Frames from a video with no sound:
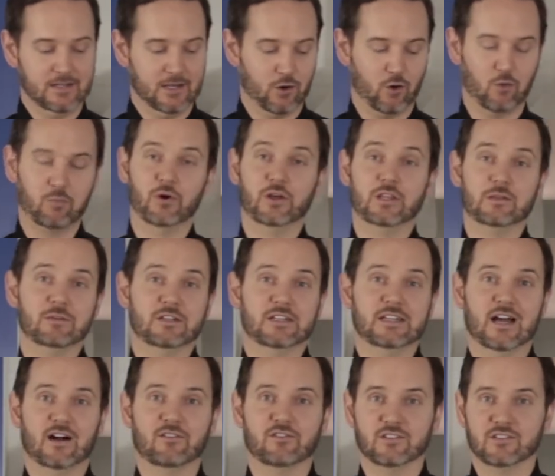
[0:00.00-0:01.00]
or putting them in the
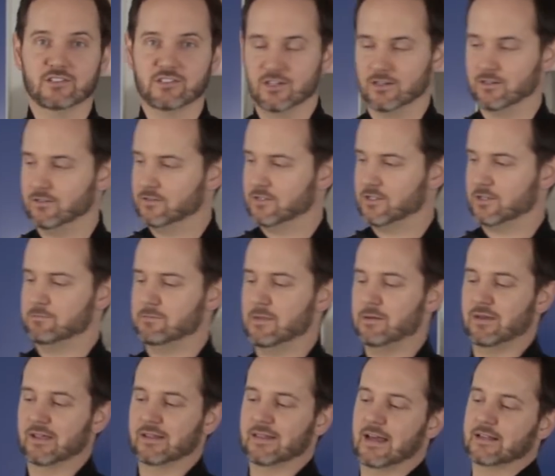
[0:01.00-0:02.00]
oven to
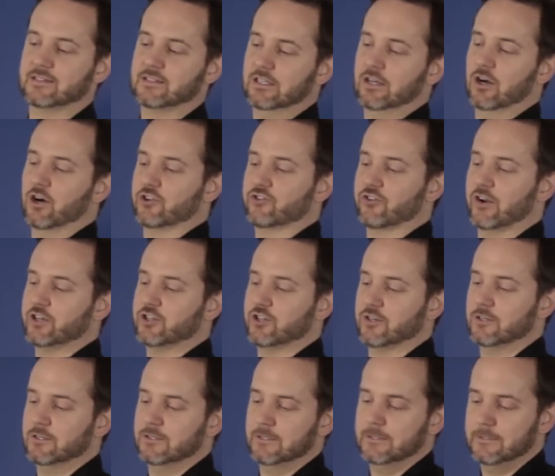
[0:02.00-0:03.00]
mimic that
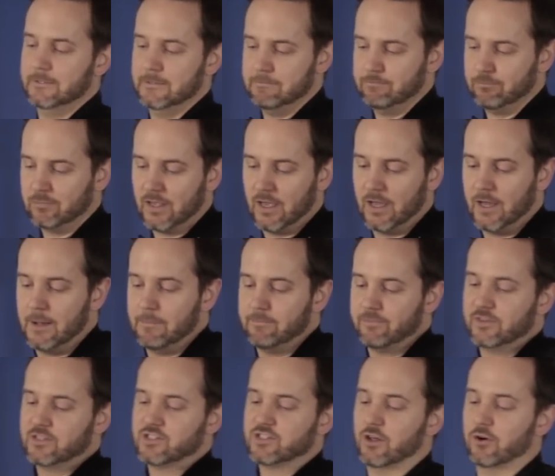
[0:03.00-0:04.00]
dehydration.
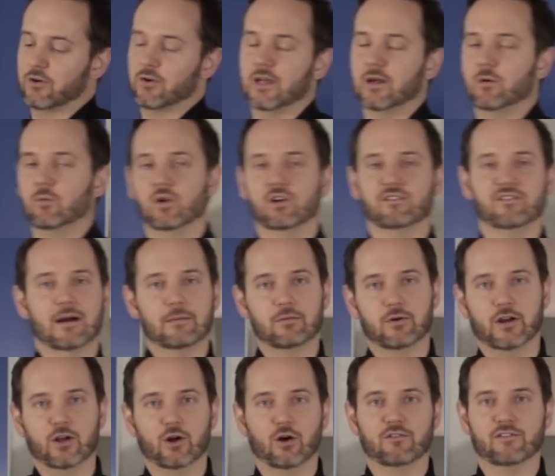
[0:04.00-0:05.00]
So it will
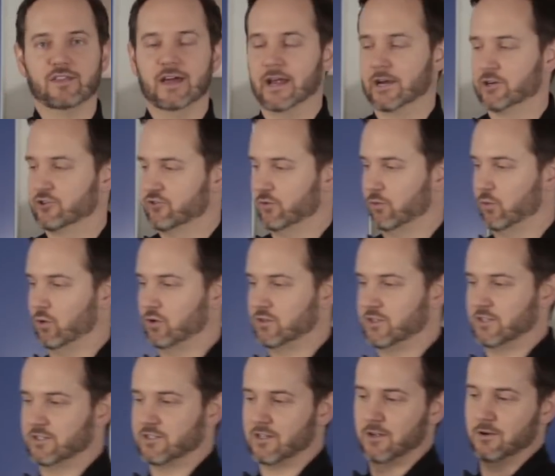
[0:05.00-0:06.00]
evaporate off that extra
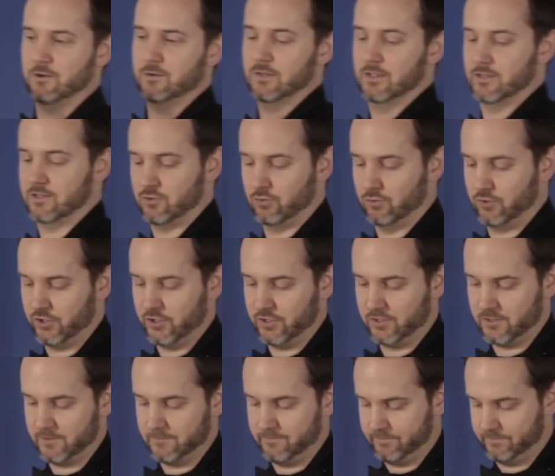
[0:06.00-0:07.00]
water, so it's all
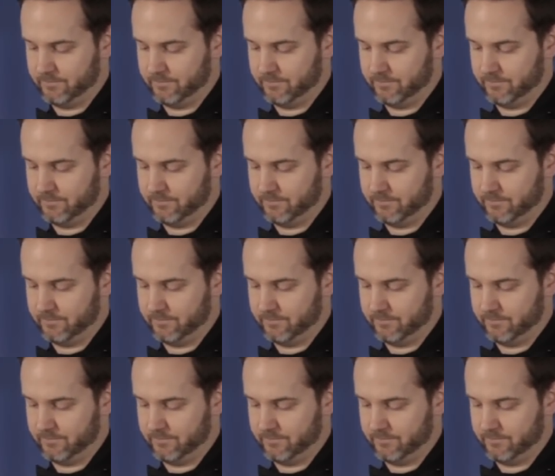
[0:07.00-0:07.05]
good.